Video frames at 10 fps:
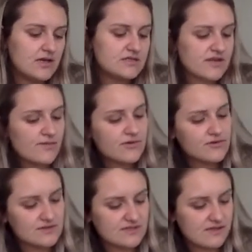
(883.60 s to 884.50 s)

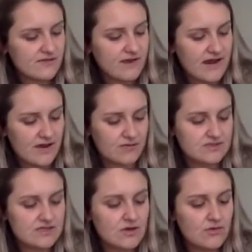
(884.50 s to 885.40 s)
Dumbledore's silver hair was
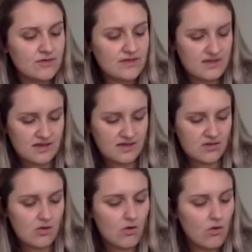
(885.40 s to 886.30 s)
the only thing in the
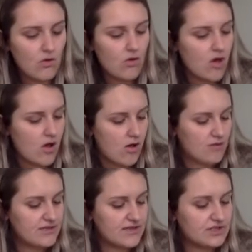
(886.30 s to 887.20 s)
whole hall
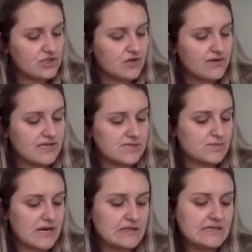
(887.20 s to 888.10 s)
that shone as
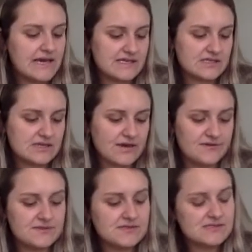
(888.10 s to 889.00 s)
brightly as the
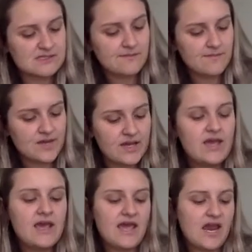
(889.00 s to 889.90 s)
ghost's.
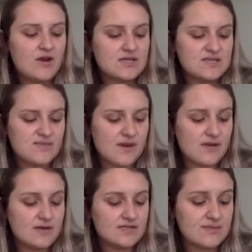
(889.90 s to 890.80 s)
Harry
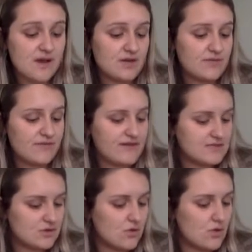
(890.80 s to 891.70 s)
spotted
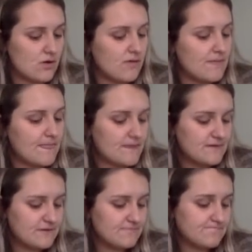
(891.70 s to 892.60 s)
Professor Quirrell,
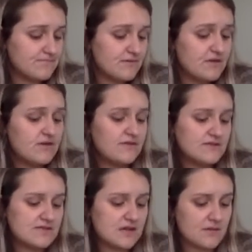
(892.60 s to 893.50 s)
too, the
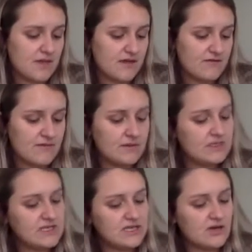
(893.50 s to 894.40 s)
nervous young man from the
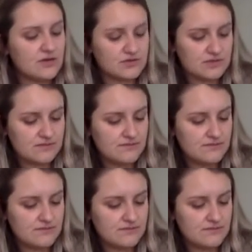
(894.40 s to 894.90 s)
Leaky Cauldron.